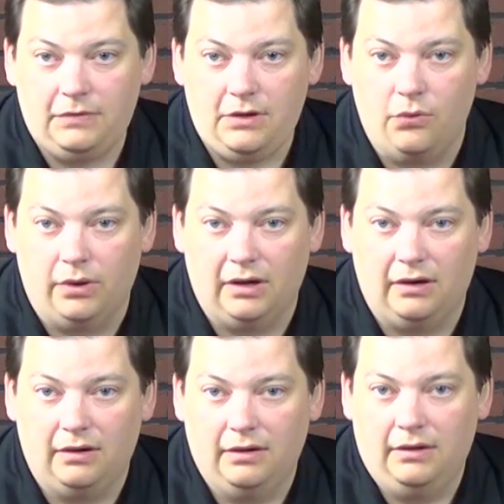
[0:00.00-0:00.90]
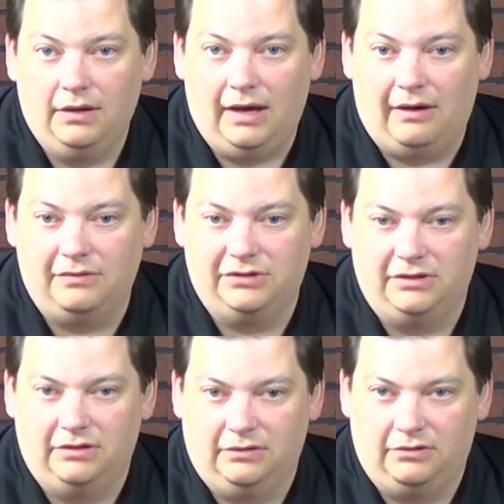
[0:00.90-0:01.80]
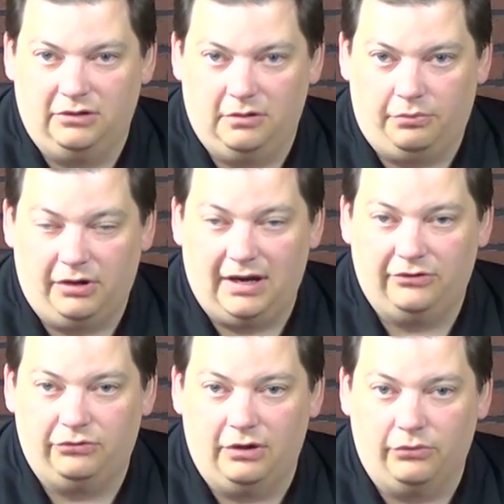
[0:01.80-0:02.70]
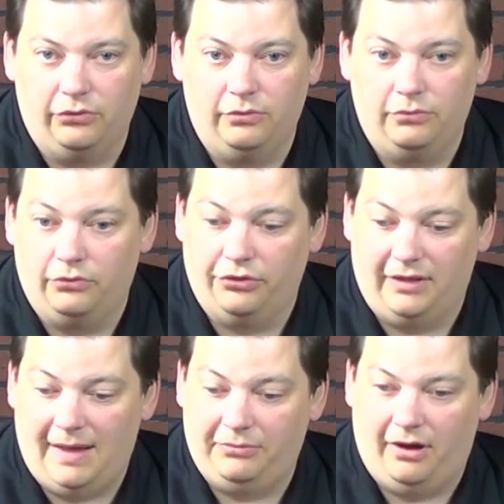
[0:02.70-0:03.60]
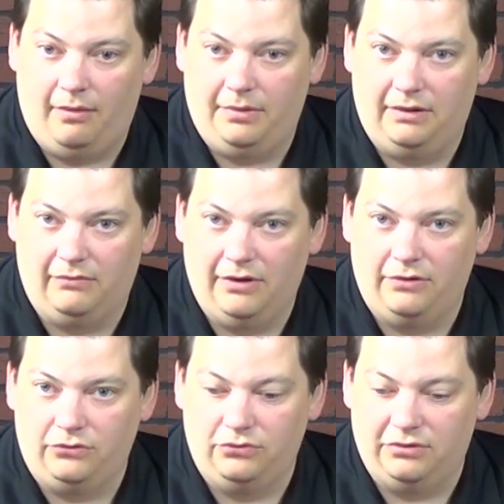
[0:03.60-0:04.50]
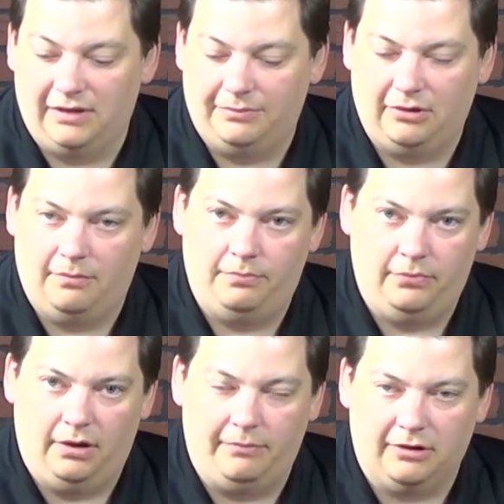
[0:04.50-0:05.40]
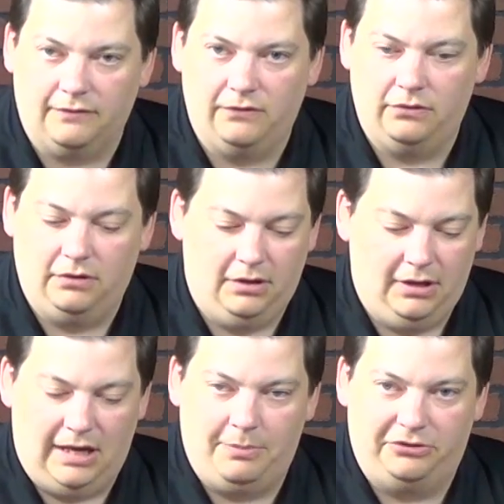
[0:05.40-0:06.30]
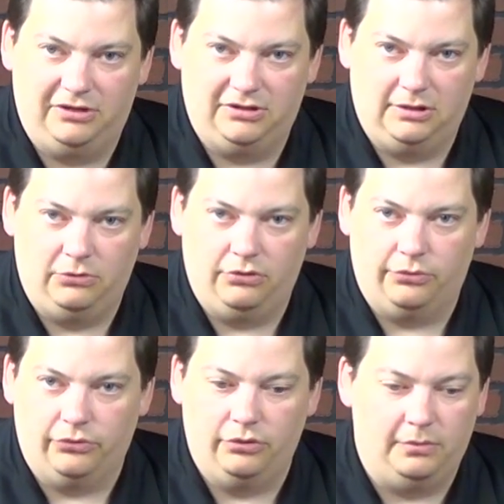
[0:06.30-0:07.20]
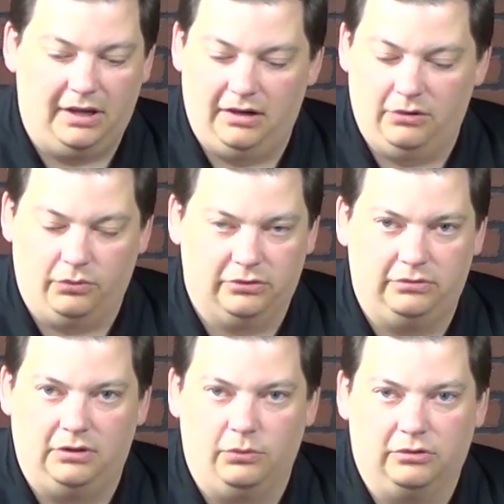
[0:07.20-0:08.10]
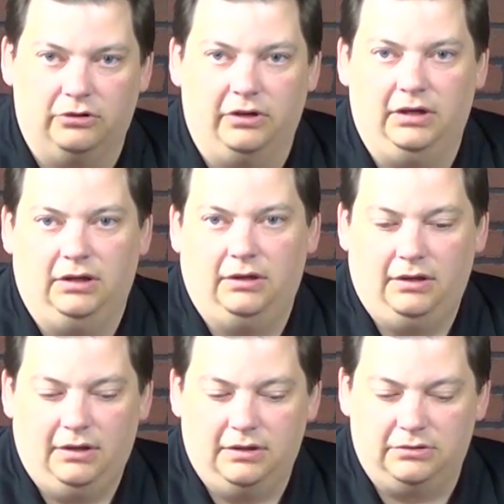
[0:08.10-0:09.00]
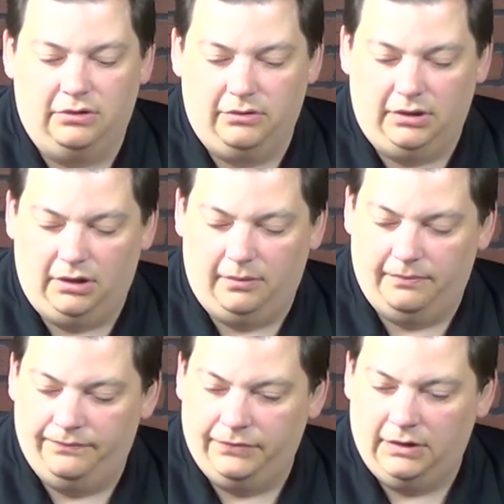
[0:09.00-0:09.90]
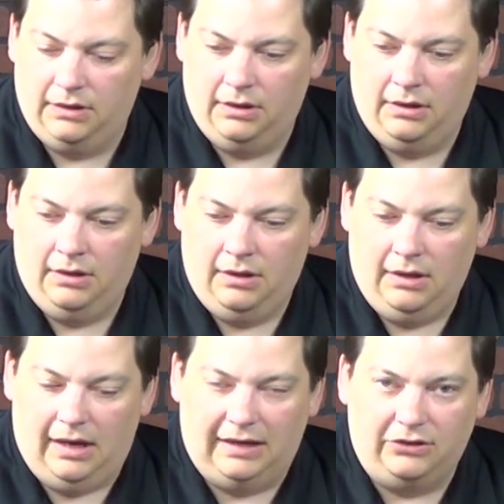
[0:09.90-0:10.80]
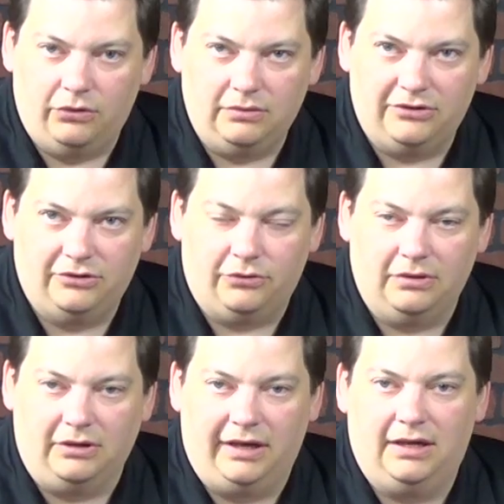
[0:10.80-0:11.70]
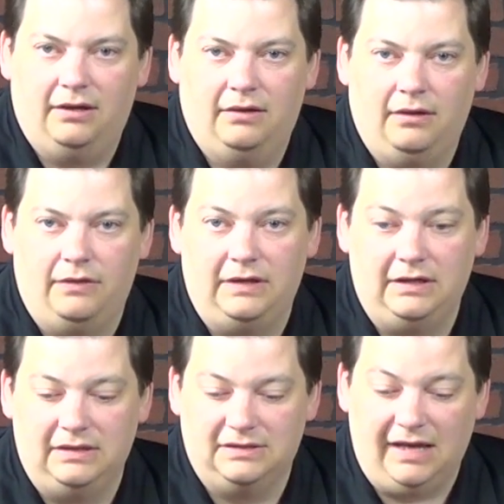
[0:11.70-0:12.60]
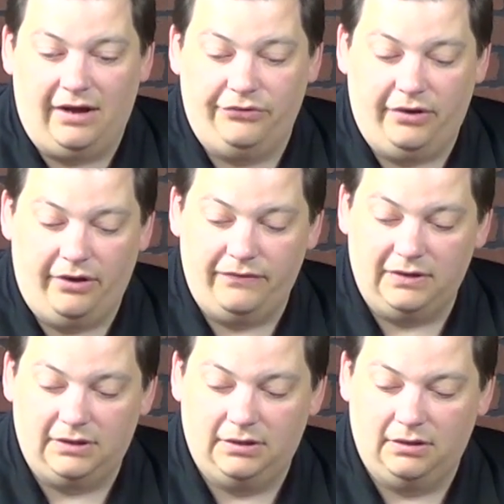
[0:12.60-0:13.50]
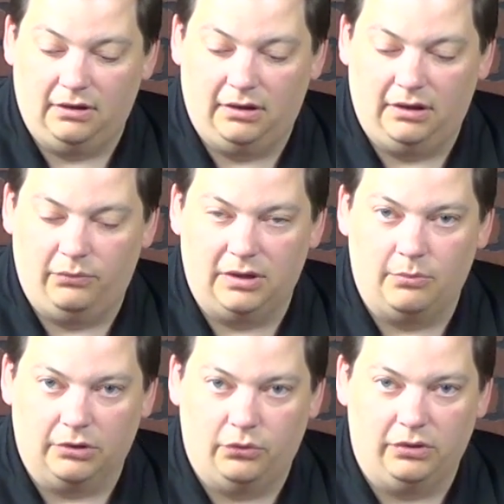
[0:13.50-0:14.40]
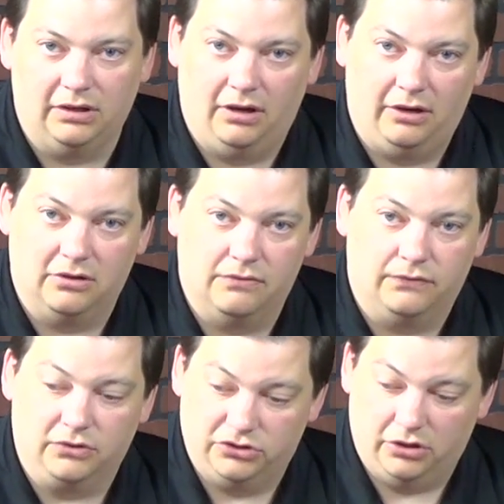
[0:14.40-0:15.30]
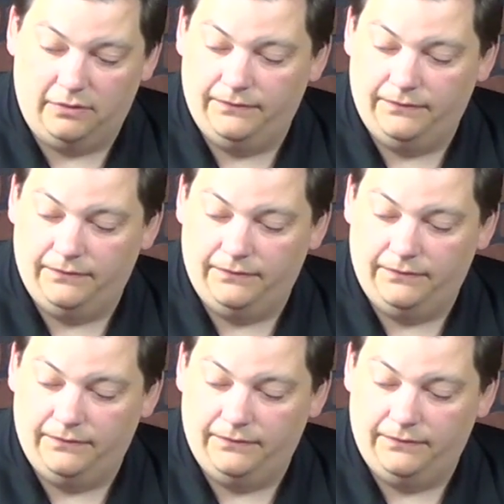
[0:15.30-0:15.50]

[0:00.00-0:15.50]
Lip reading: where I was going to broadcast to a room with a laptop, and rather than use the laptop microphone, I put this in the middle of the room, and it worked great. So I don't necessarily like the sound of it when I'm recording audio for a show.